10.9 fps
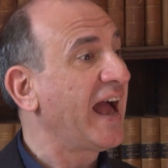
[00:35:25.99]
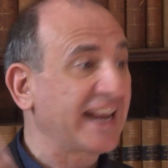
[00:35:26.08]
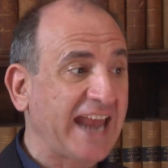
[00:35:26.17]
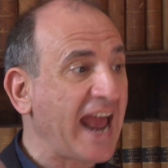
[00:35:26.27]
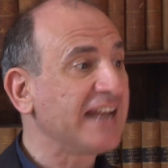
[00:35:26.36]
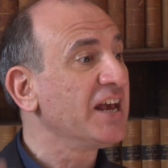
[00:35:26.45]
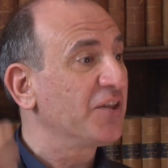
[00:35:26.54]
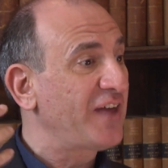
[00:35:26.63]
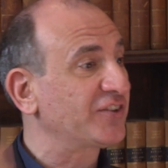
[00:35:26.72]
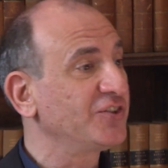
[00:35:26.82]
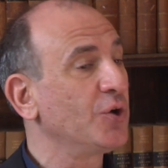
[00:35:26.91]
Again,
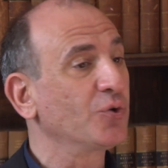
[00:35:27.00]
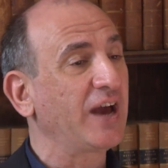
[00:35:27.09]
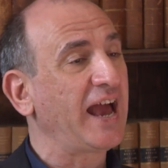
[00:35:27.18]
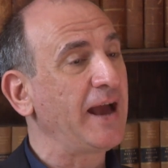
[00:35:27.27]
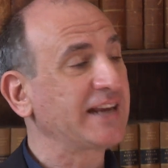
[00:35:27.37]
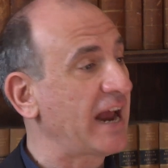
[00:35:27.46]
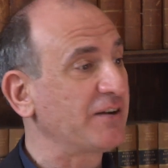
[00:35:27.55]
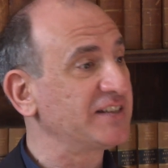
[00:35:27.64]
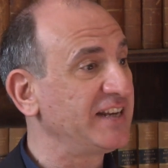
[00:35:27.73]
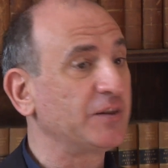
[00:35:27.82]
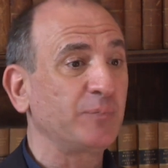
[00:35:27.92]
that's no uh,
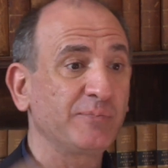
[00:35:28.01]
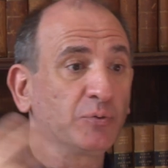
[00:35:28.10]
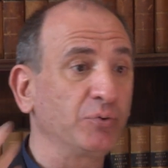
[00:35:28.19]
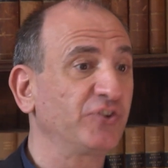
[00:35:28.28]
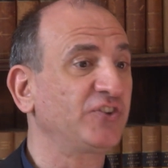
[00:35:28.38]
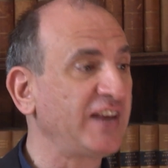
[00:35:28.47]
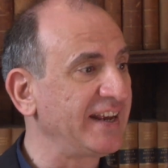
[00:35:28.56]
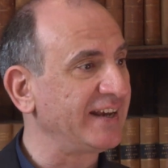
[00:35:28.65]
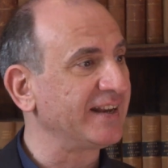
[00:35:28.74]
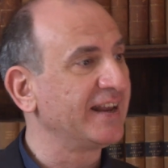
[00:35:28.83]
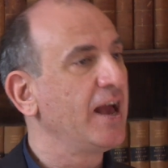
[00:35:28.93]
guarantee that people will see
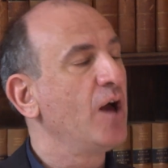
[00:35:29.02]
it.